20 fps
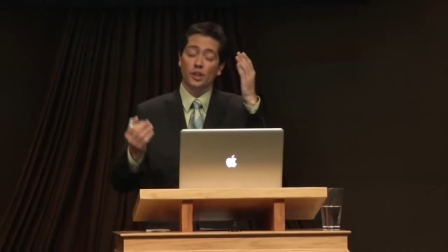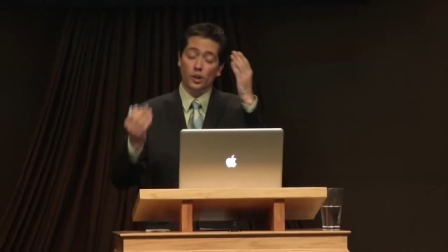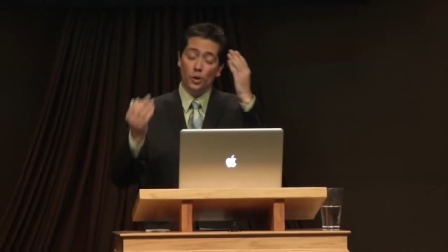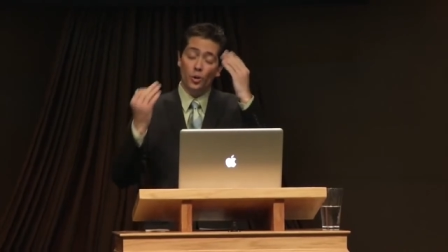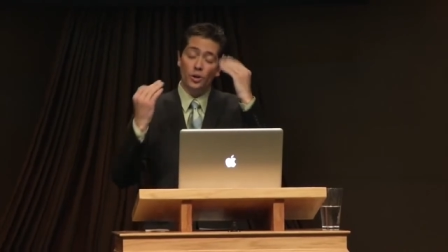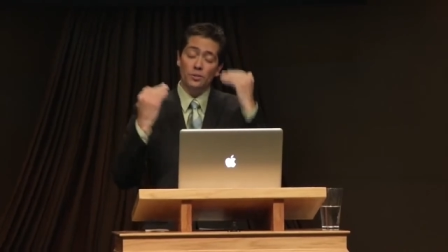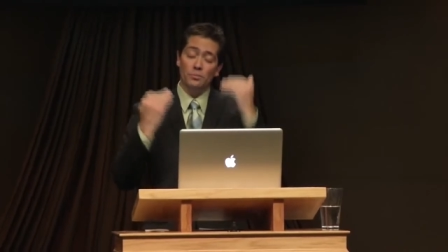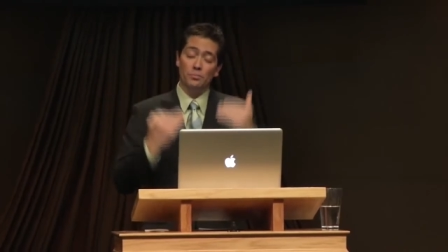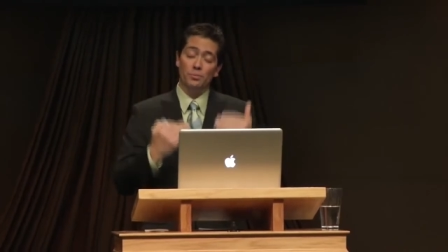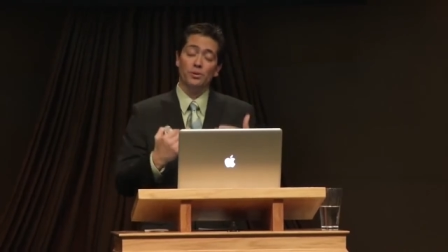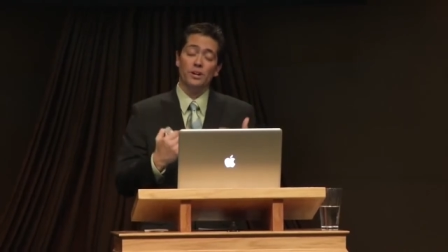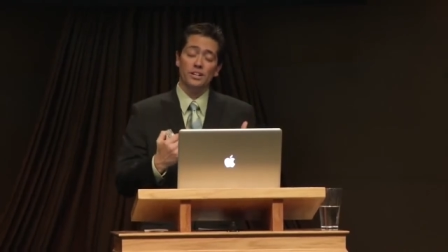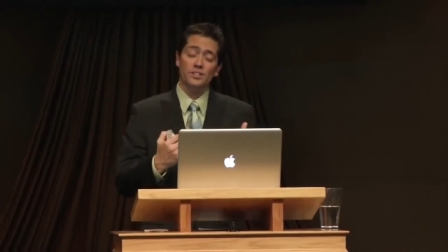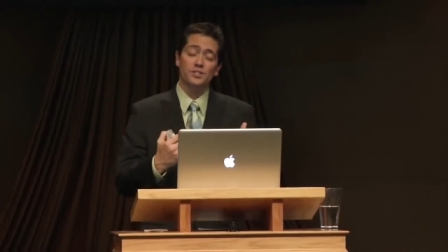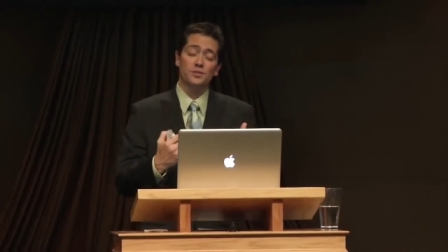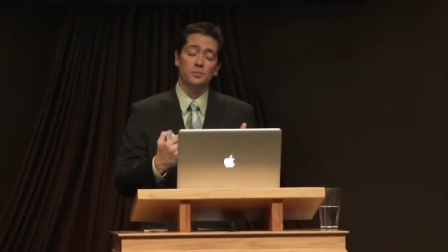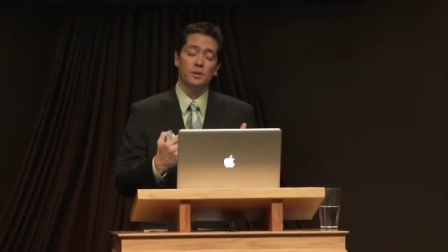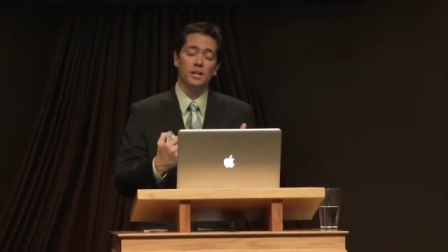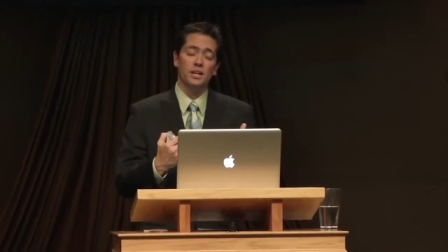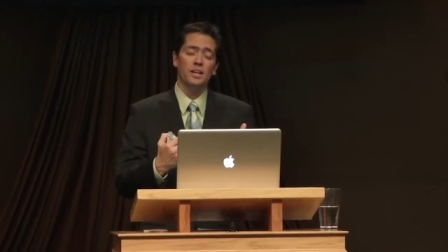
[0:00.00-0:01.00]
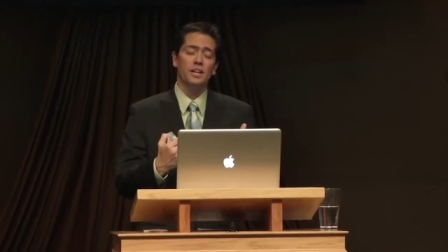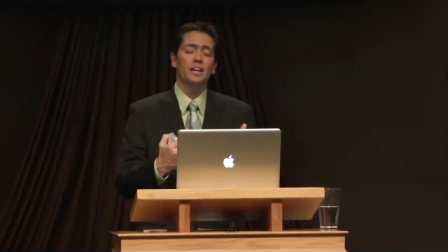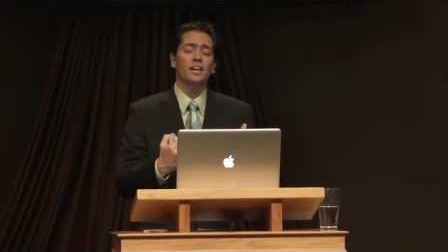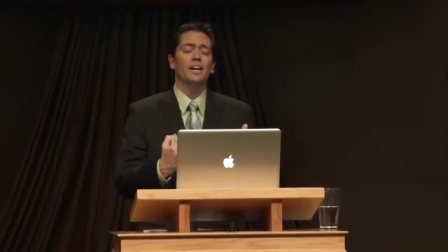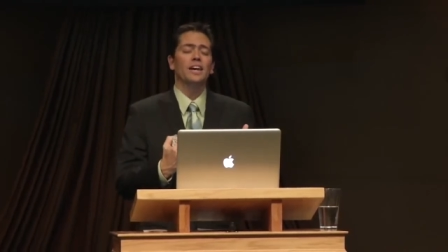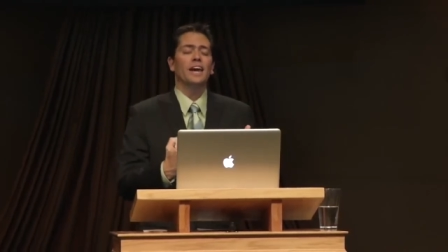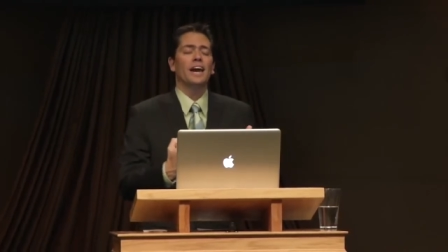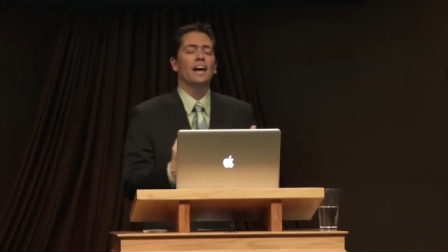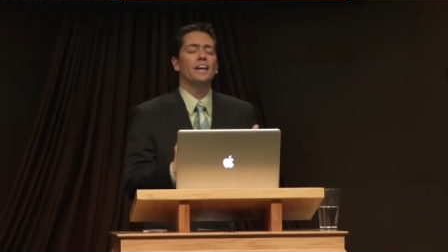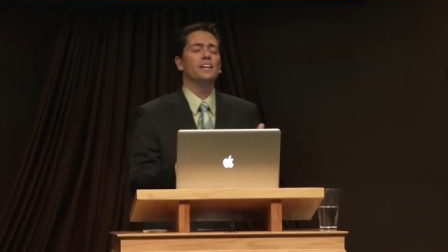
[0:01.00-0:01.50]
The Lord impressed me,
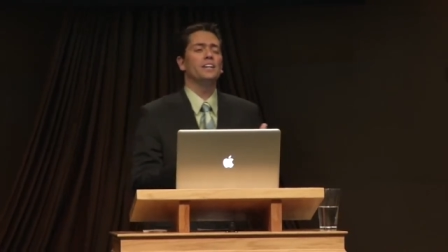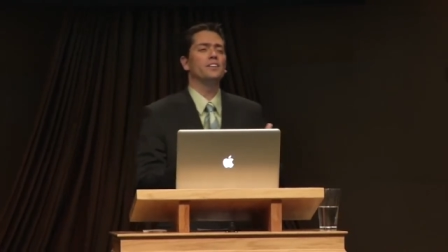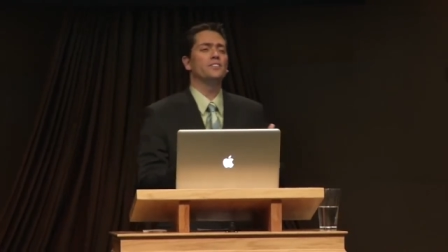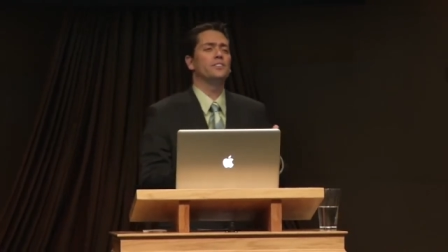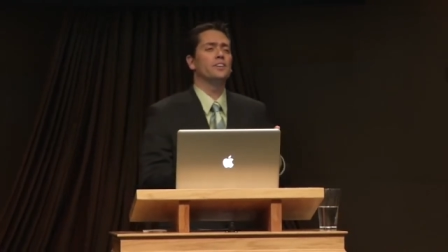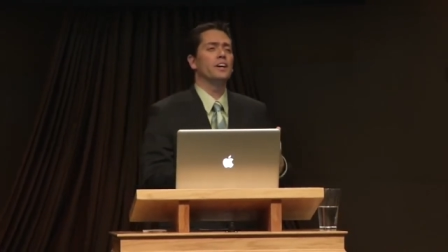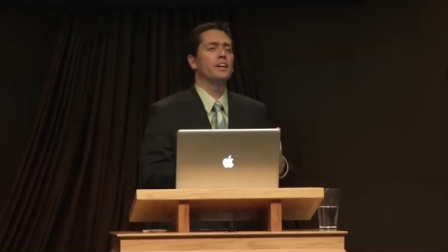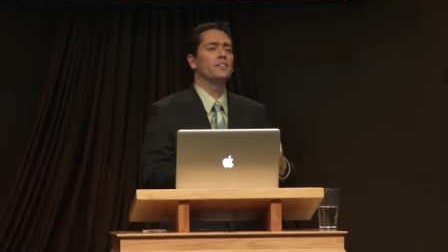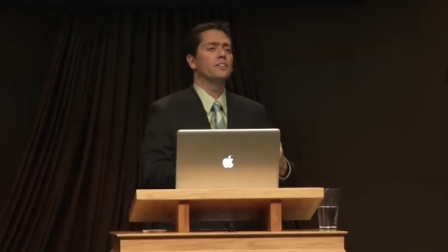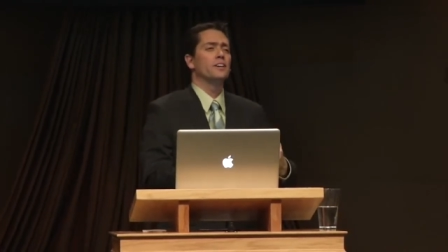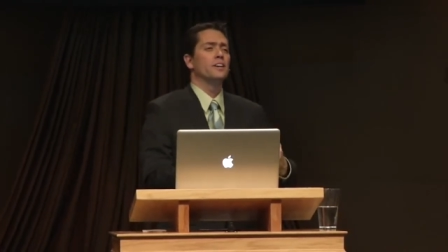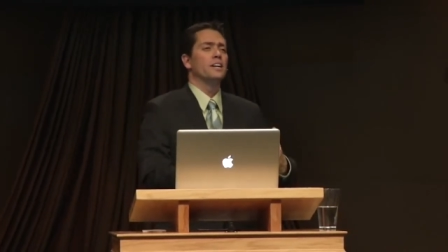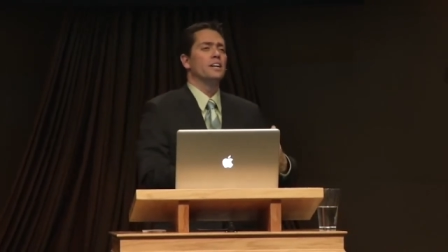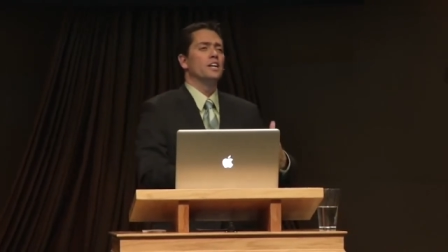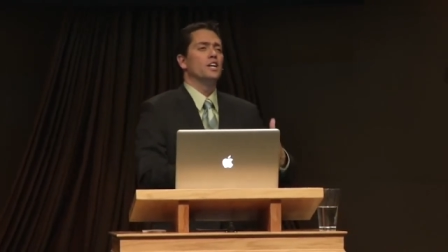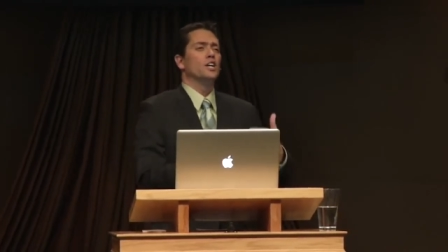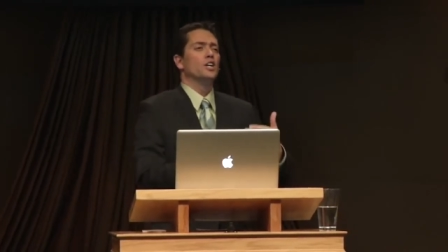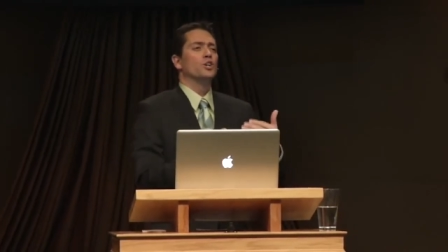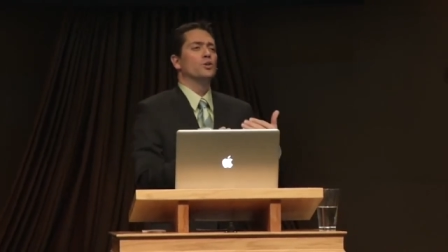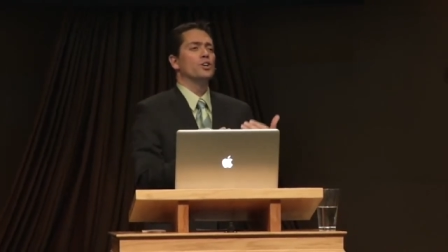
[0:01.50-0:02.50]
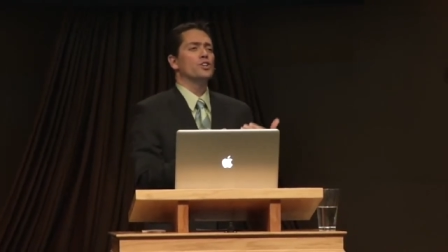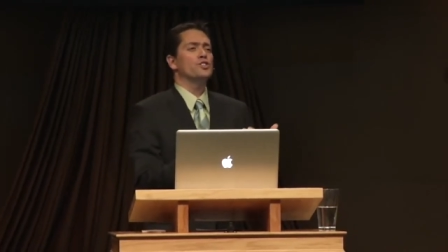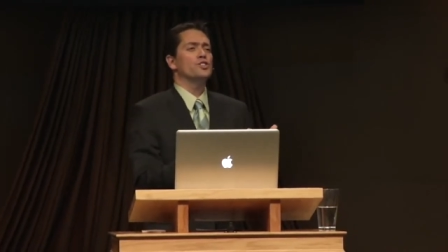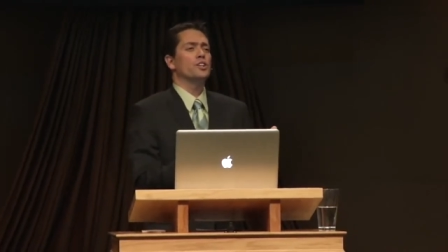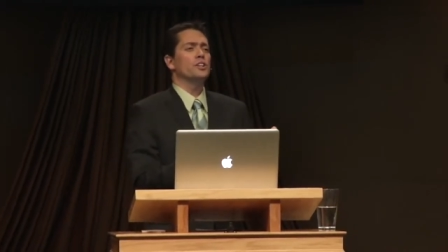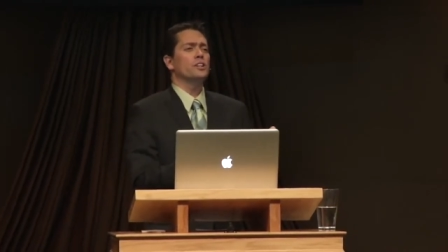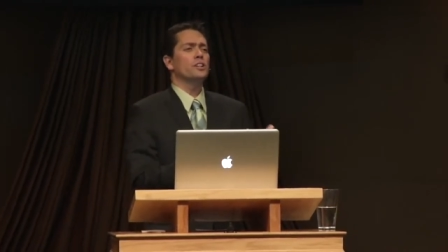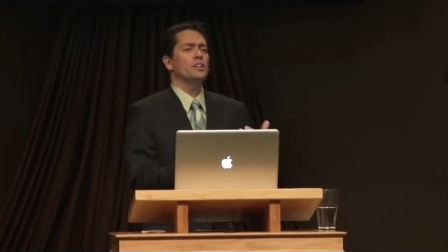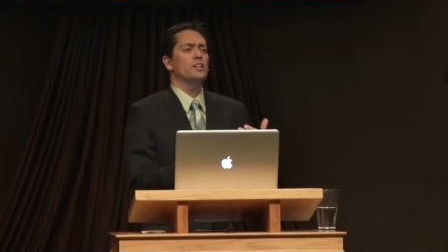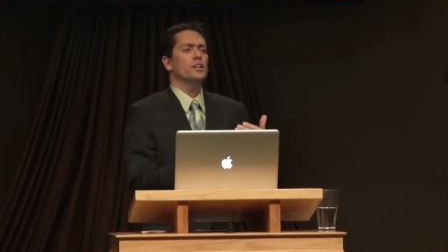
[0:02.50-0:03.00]
and He said,
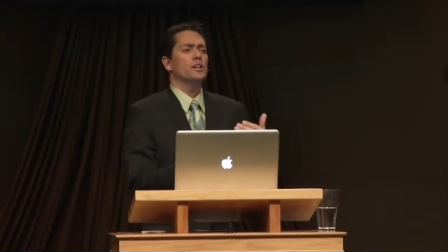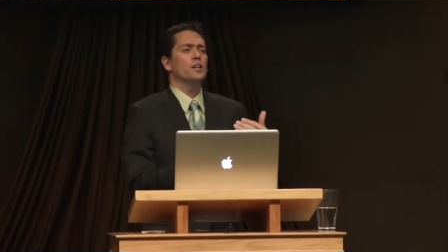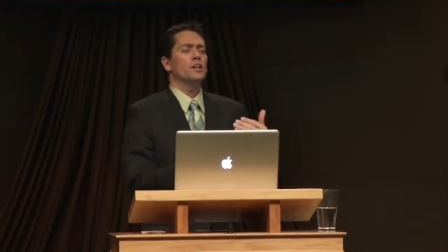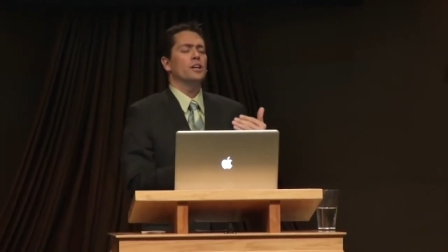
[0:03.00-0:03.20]
Christian,